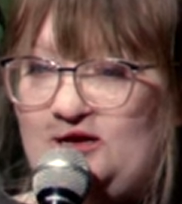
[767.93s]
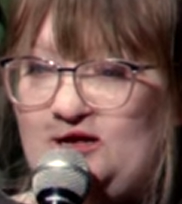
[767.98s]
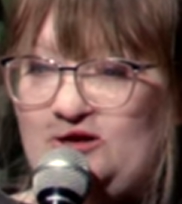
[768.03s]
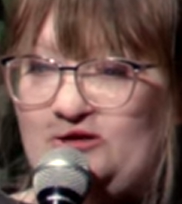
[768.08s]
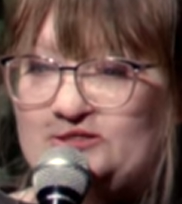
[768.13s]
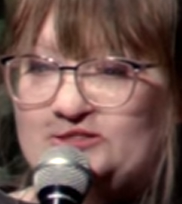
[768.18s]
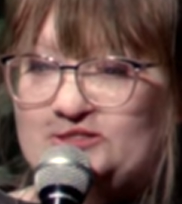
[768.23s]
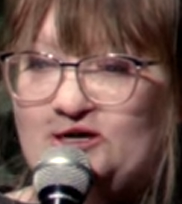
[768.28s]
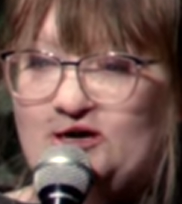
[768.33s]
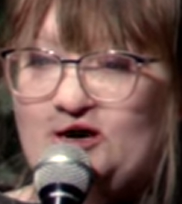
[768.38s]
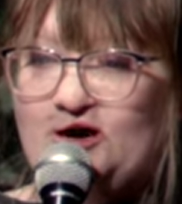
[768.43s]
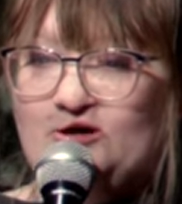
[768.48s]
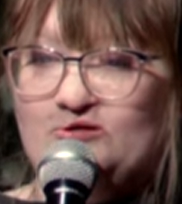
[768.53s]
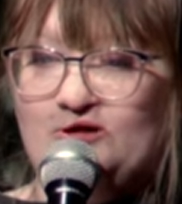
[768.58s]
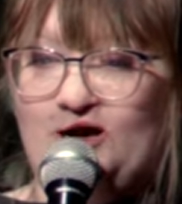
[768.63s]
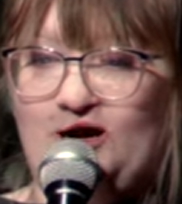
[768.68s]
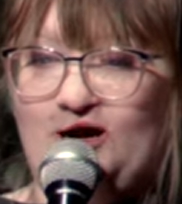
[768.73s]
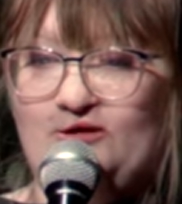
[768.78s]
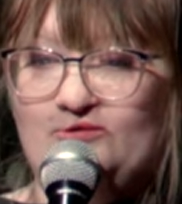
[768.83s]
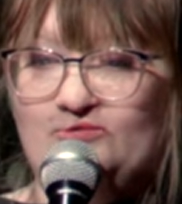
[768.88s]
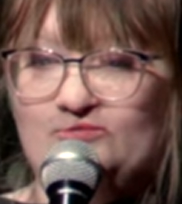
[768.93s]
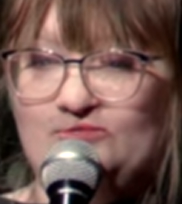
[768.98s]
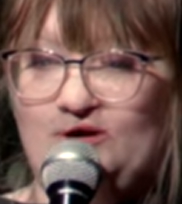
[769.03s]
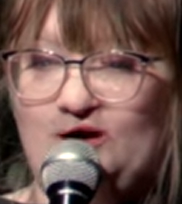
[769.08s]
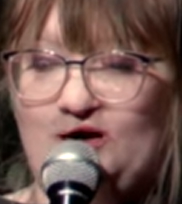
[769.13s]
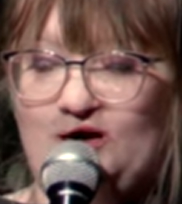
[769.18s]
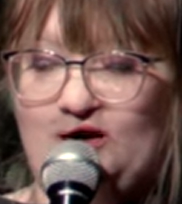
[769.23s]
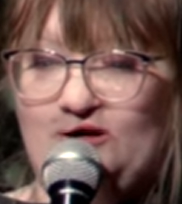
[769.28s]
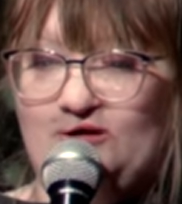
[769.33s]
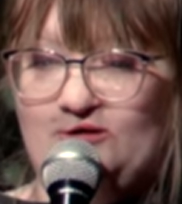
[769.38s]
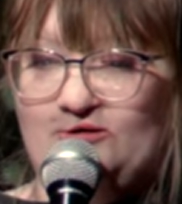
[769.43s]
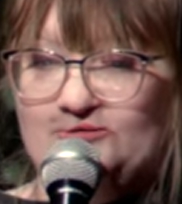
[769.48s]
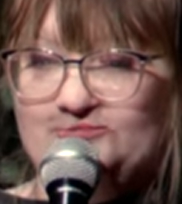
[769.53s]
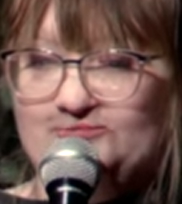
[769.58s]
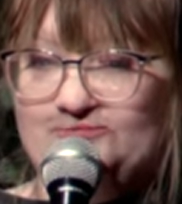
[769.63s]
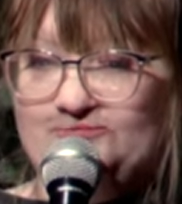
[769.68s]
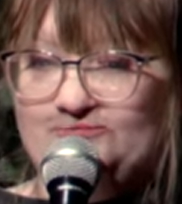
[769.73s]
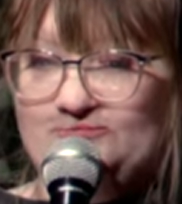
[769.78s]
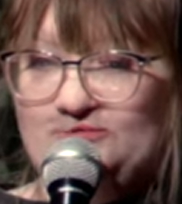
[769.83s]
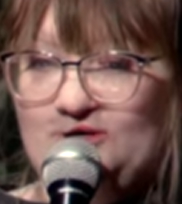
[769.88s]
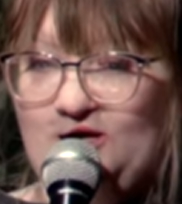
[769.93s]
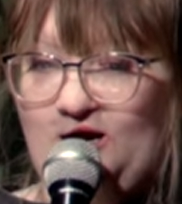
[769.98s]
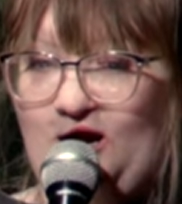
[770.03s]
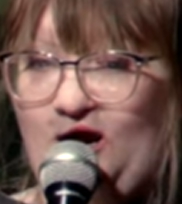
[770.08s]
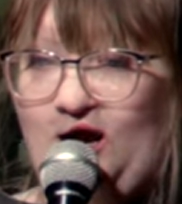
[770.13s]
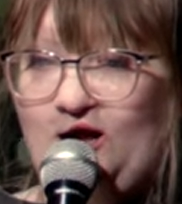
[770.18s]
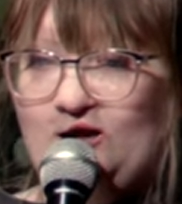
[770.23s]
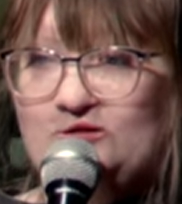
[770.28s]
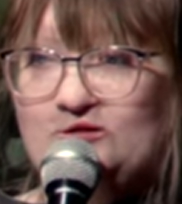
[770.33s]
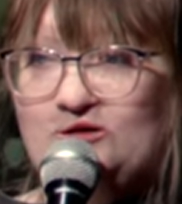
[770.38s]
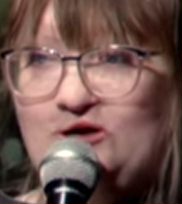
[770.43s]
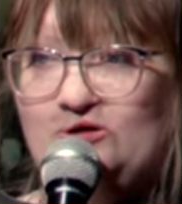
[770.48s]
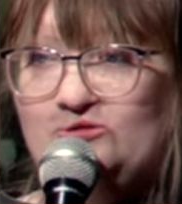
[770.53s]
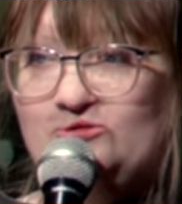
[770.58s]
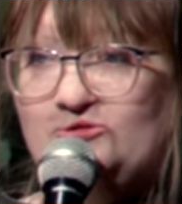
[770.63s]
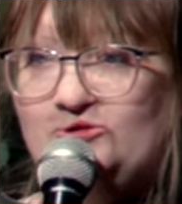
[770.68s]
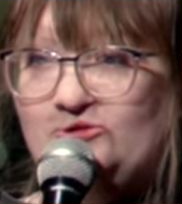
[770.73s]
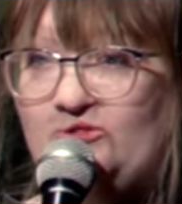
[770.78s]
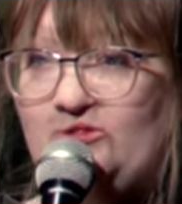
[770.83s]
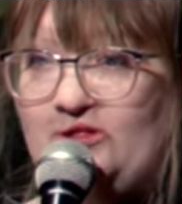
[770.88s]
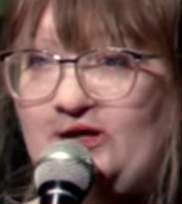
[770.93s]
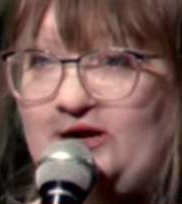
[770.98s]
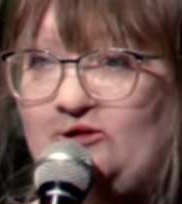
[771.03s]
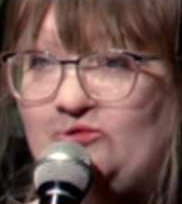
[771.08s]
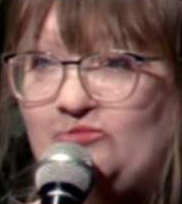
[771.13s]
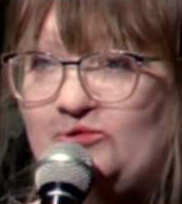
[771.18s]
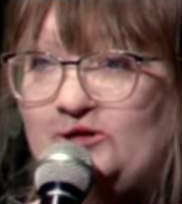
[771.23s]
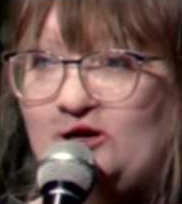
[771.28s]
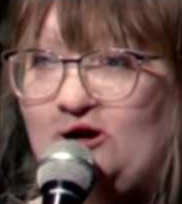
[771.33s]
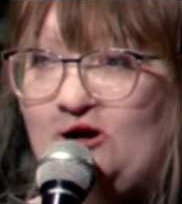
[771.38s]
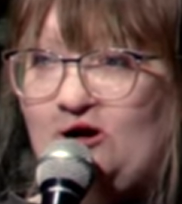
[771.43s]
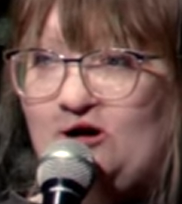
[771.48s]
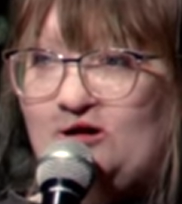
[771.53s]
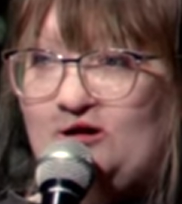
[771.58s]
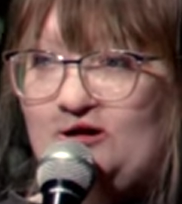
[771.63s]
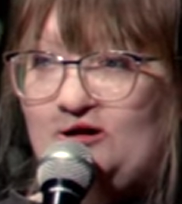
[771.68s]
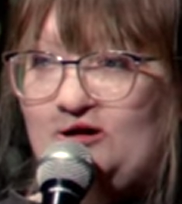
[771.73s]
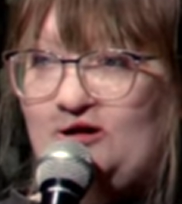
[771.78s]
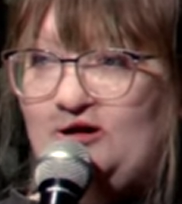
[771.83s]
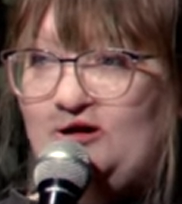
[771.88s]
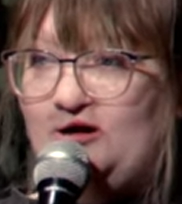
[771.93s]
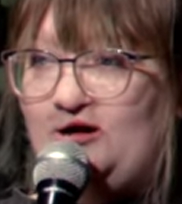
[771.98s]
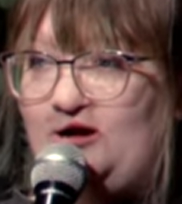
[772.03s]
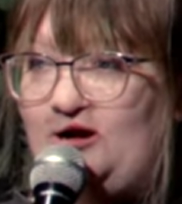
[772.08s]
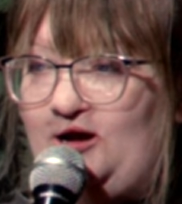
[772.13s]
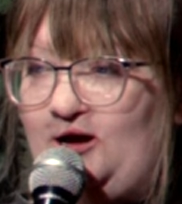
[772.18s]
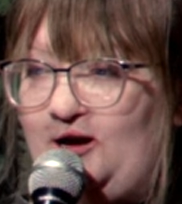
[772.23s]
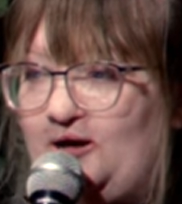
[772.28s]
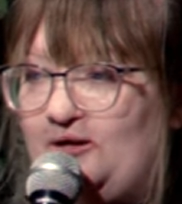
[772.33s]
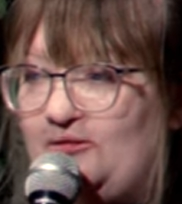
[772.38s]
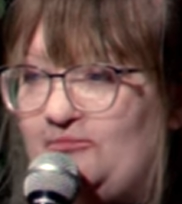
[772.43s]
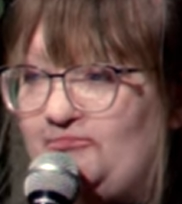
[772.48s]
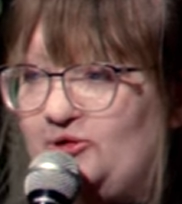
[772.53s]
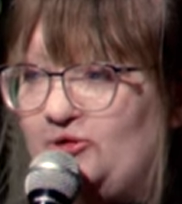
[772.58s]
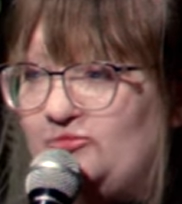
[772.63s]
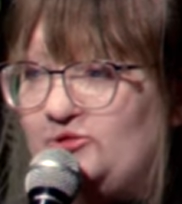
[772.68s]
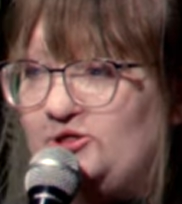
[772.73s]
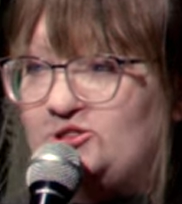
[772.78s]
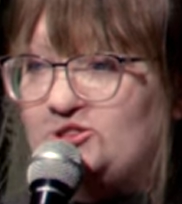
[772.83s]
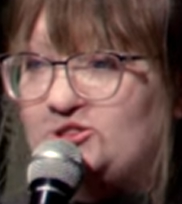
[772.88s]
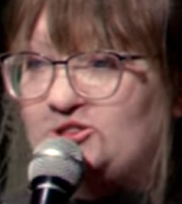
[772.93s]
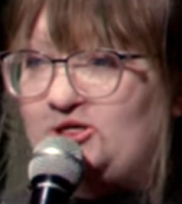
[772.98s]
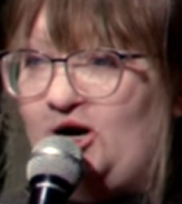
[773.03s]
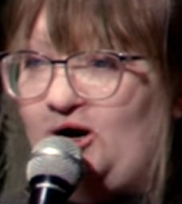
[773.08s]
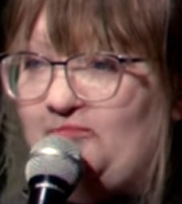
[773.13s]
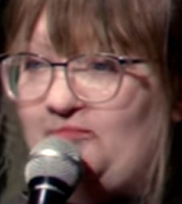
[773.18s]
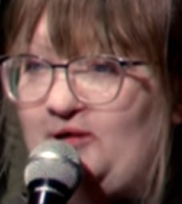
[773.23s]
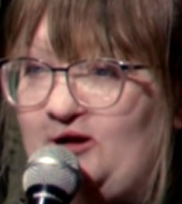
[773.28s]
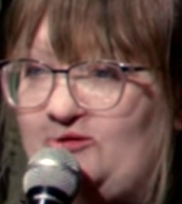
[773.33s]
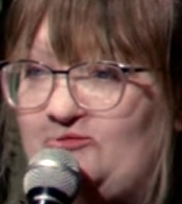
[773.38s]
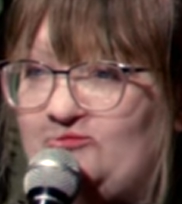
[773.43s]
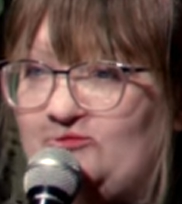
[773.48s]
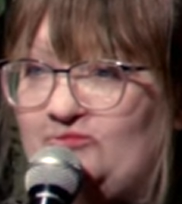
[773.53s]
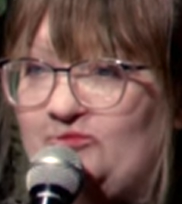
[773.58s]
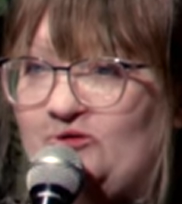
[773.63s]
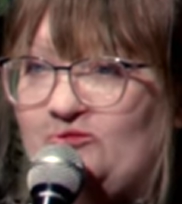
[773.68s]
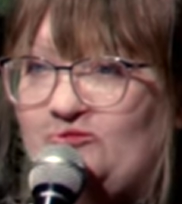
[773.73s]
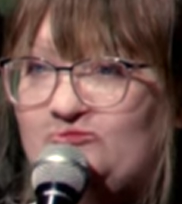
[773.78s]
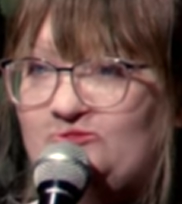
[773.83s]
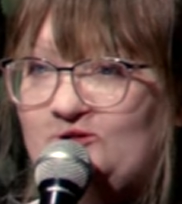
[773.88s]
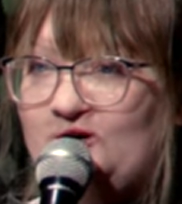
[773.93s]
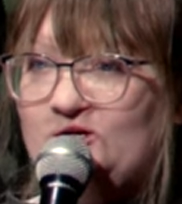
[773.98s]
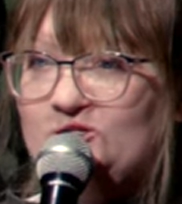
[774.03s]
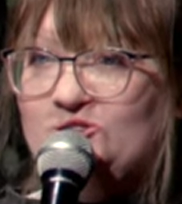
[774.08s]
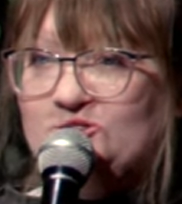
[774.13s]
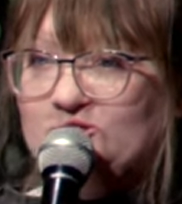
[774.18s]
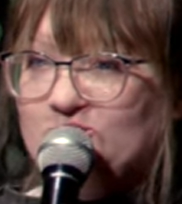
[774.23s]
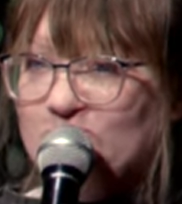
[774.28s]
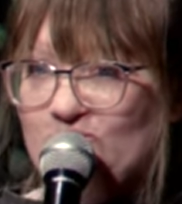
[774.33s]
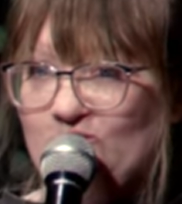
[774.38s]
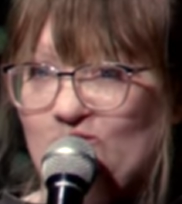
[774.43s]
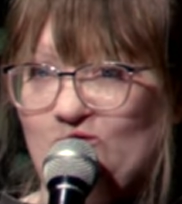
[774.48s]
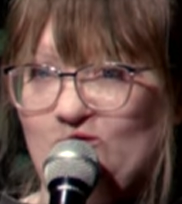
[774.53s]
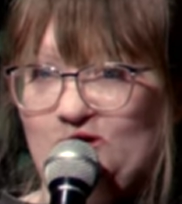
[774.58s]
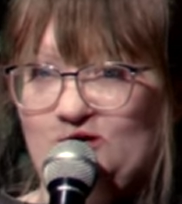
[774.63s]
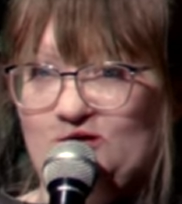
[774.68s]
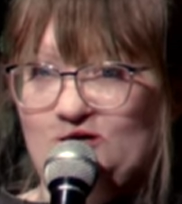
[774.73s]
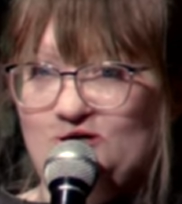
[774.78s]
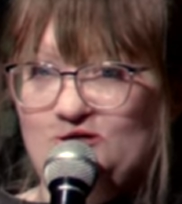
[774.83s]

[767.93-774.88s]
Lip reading: And I was like, all right, well, I don't know who you think we are, but we just got back from the fudge store.